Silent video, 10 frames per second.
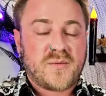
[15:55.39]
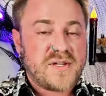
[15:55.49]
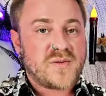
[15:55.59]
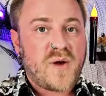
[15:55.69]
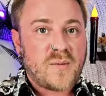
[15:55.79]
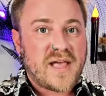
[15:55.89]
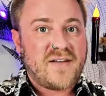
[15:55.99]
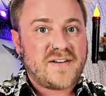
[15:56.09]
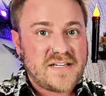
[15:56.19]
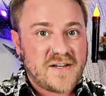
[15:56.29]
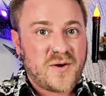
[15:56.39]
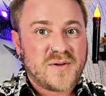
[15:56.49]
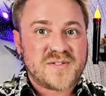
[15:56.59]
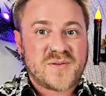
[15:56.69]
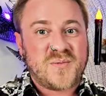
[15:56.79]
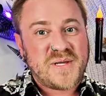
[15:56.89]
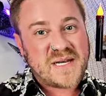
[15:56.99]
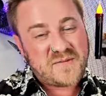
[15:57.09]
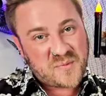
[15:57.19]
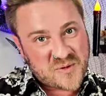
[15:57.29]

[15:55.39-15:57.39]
The reason why we have an ego is so that we can have a